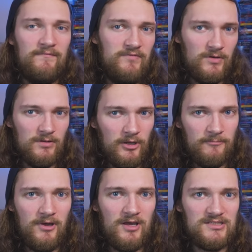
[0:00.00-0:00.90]
If you can
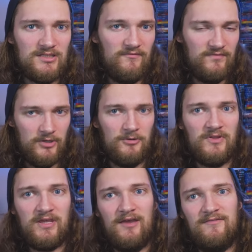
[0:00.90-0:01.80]
look past a few of
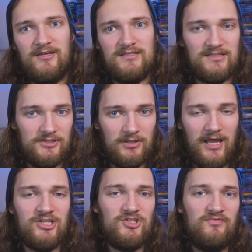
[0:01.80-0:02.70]
the caveats, you'll
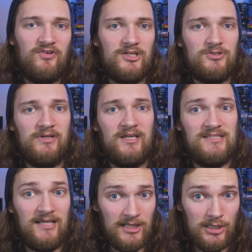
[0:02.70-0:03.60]
actually find you're
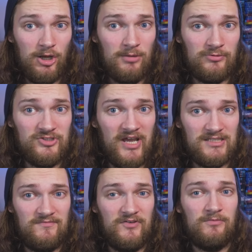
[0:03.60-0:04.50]
getting a lot of
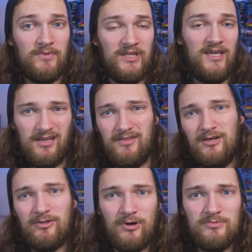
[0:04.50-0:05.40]
projector for your money. Now the
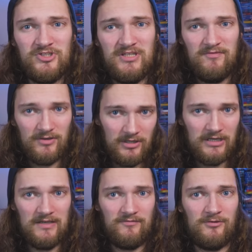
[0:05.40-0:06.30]
other option if you're
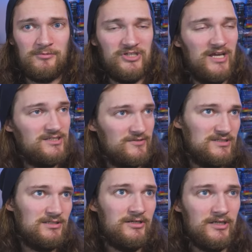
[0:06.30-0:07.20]
looking for a projector is
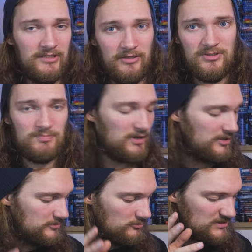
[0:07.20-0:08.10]
to look at used, but
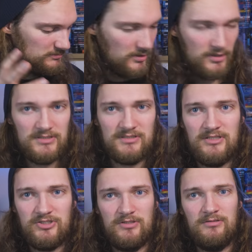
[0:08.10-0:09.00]
I would always
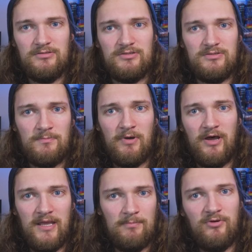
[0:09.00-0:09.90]
personally choose to
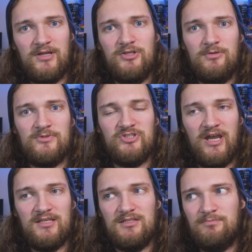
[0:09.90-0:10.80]
buy a brand new
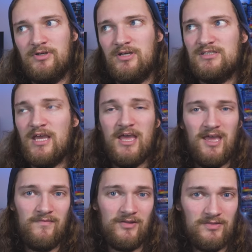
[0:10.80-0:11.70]
projector, because
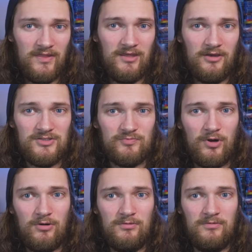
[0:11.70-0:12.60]
if anything goes
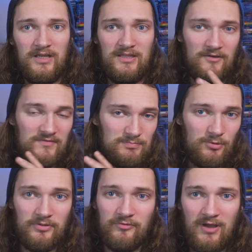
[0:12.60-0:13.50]
wrong and, you know, if it's
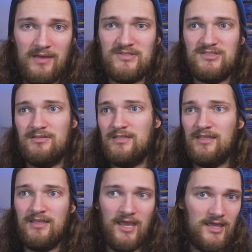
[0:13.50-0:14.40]
bought through Amazon,
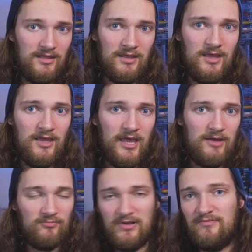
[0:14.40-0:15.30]
then getting
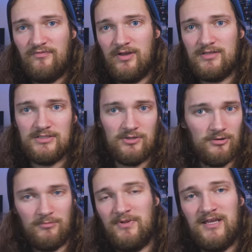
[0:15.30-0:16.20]
a refund
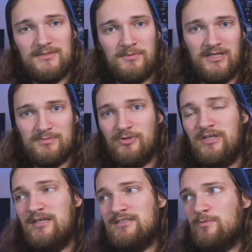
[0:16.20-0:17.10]
or a replacement is
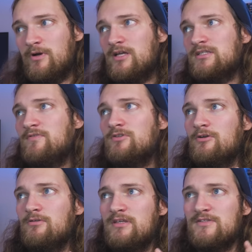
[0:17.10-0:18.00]
pretty easy, whereas if you
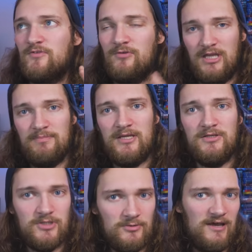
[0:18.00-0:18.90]
do things through eBay,
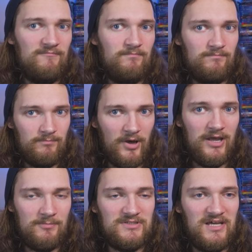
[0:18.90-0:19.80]
you do have
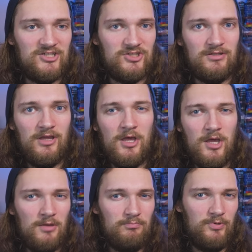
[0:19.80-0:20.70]
buyer protection,
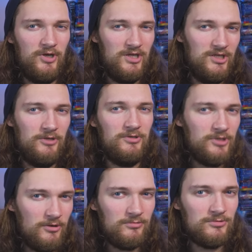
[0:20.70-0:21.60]
but you know, you
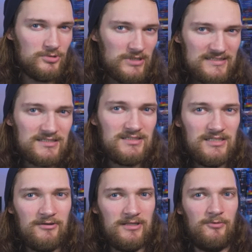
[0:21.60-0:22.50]
don't
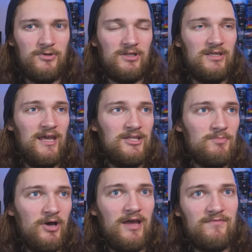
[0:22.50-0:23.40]
necessarily know what you're going to get, and you
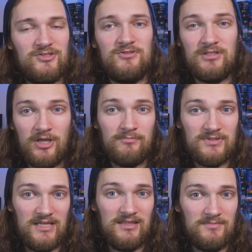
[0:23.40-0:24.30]
might have issues that don't
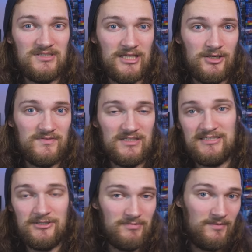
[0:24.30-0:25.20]
present themselves
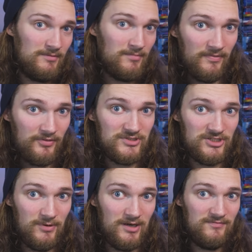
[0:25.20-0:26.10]
until maybe a month or
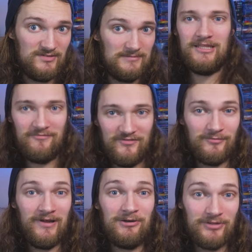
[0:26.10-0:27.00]
two after. Now for
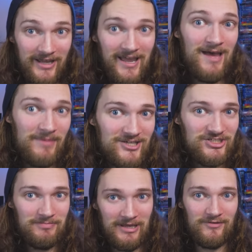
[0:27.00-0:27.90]
the record, I am
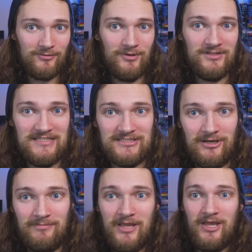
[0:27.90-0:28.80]
actually a bit of a quality
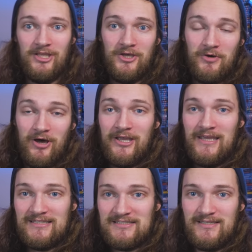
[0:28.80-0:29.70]
snob. You know, I
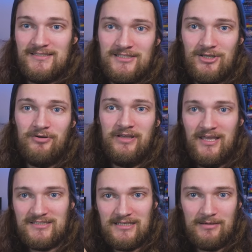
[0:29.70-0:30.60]
insisted on
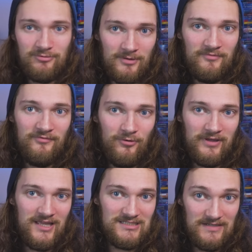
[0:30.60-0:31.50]
getting a proper four
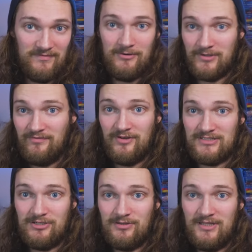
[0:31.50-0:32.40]
K T V when I
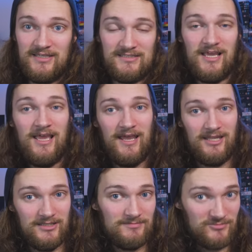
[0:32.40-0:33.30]
first got this, and
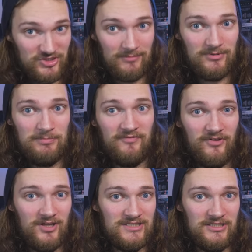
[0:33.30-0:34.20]
I generally
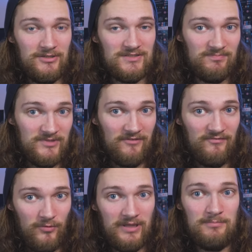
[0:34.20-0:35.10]
prefer to use, you know,
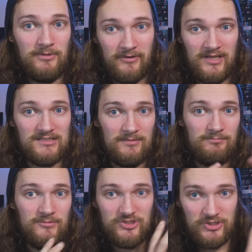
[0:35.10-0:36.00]
four K Blu-rays, and I
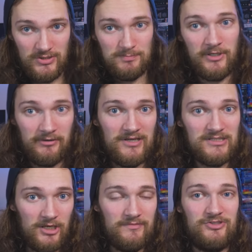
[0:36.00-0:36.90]
would choose Blu-rays
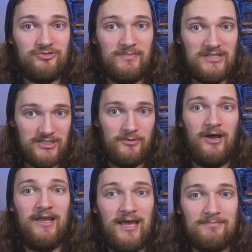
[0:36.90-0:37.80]
over streaming, so
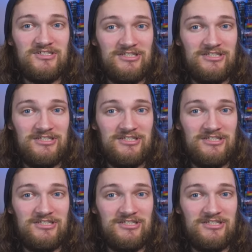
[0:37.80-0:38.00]
I am